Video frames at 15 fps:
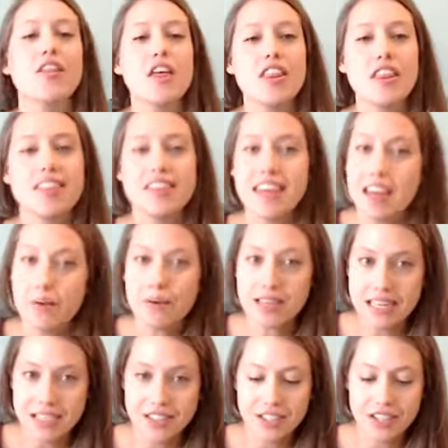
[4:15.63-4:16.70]
the thing with
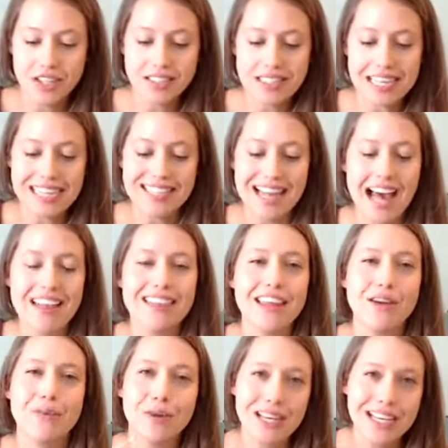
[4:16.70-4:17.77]
digitals is that
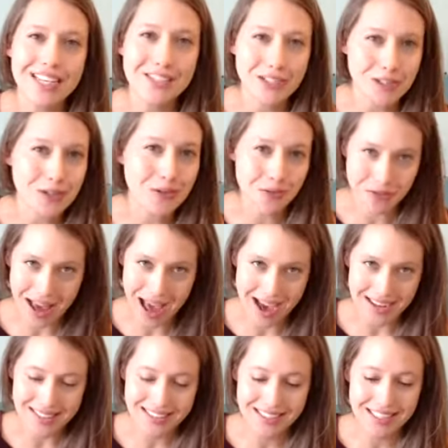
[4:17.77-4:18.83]
they read too
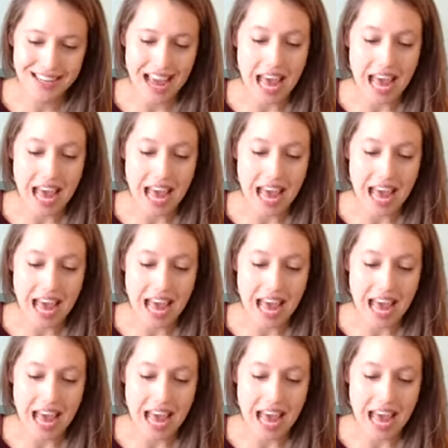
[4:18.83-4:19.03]
fast,